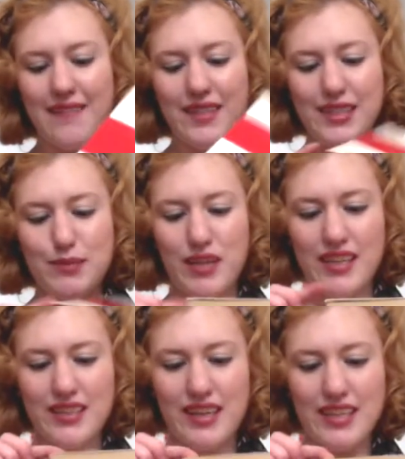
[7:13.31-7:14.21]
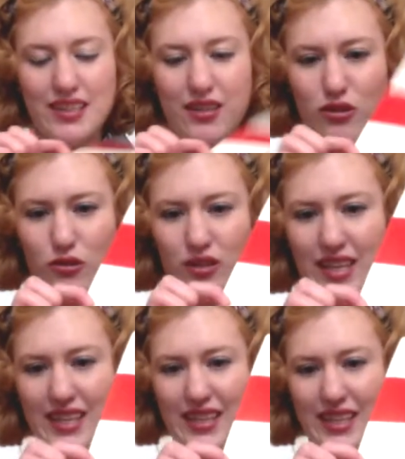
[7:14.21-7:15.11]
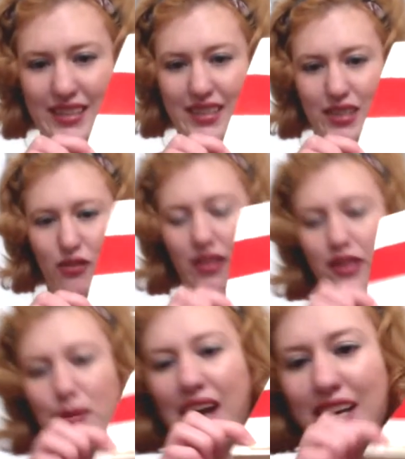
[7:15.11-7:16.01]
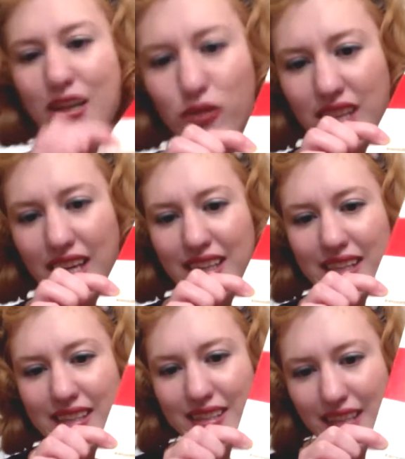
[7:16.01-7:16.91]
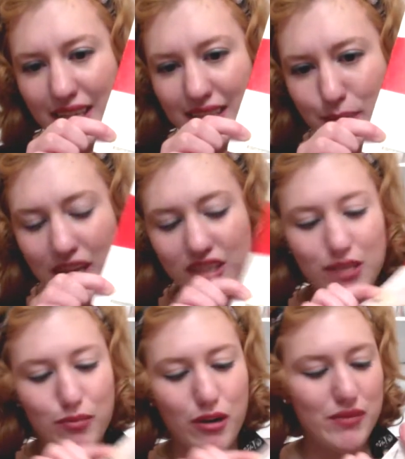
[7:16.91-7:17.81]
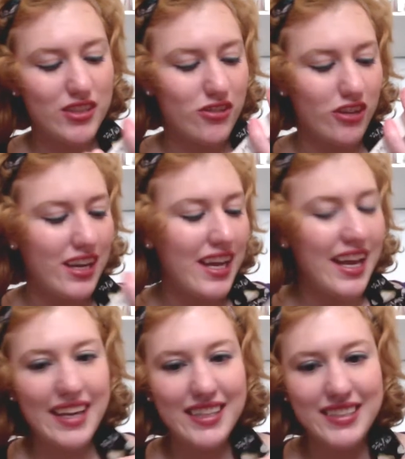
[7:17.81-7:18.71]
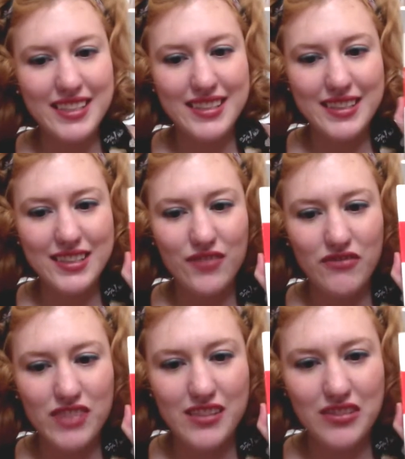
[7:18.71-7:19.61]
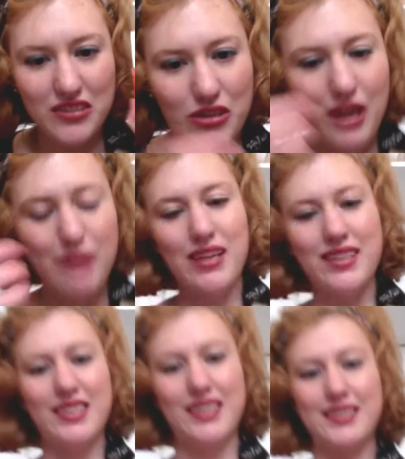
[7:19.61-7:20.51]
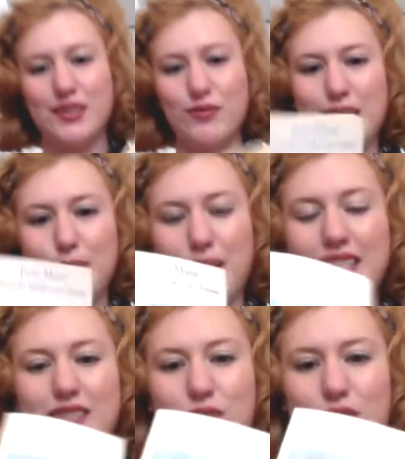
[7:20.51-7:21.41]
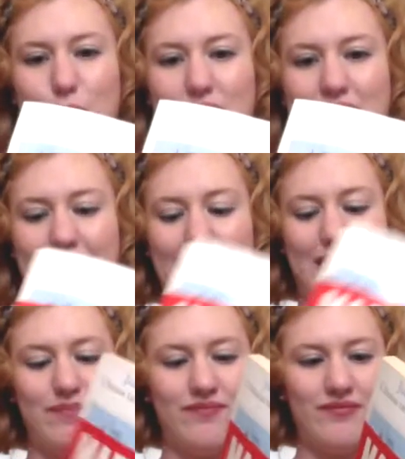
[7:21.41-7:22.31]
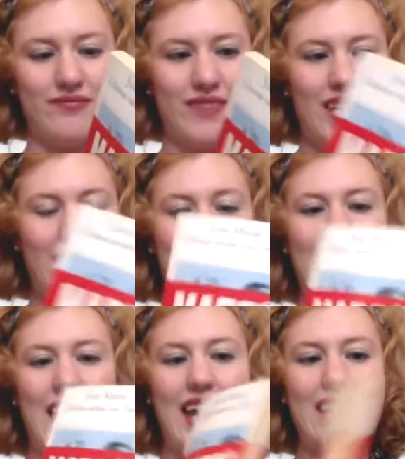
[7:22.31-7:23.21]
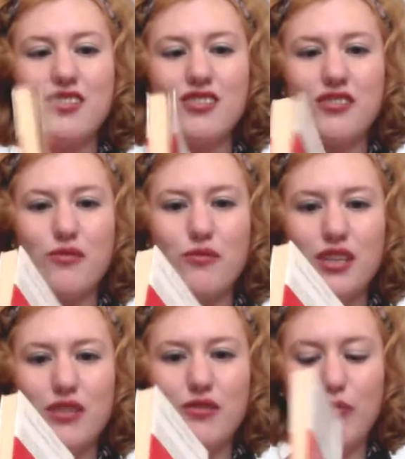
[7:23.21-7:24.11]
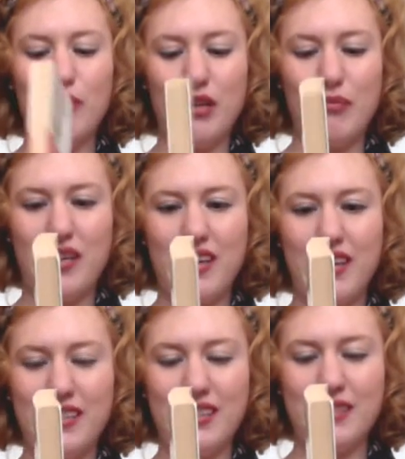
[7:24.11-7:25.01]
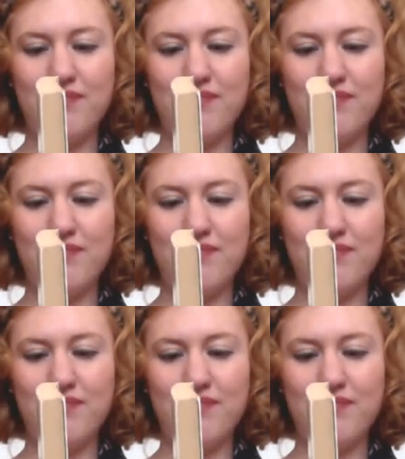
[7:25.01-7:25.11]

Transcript: this because it has a little Corte Inglés sticker on the back, and Corte Inglés is a Spanish department store, and it says $6.50, so I'm guessing this is when Spain still used the peseta. And it's just a really cool book because